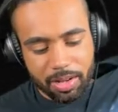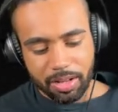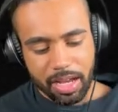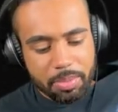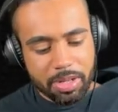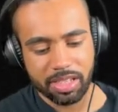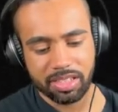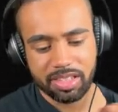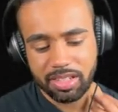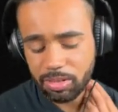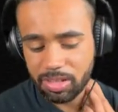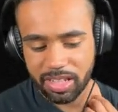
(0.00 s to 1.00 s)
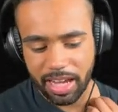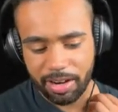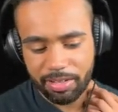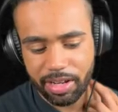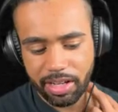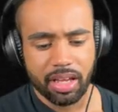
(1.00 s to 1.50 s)
I mean, it's still
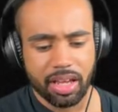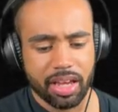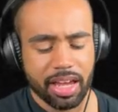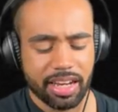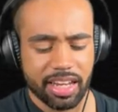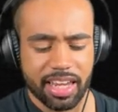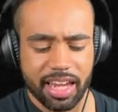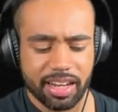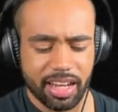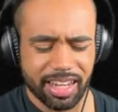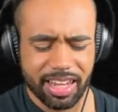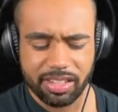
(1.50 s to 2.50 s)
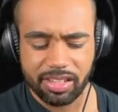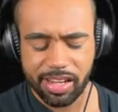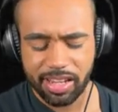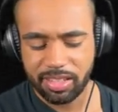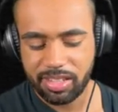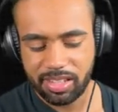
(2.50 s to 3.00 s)
scary, and again, I guess I can
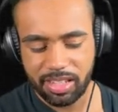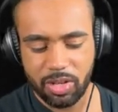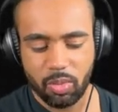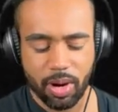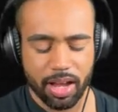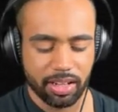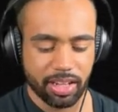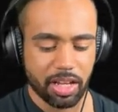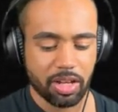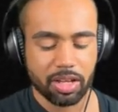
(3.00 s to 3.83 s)
see where like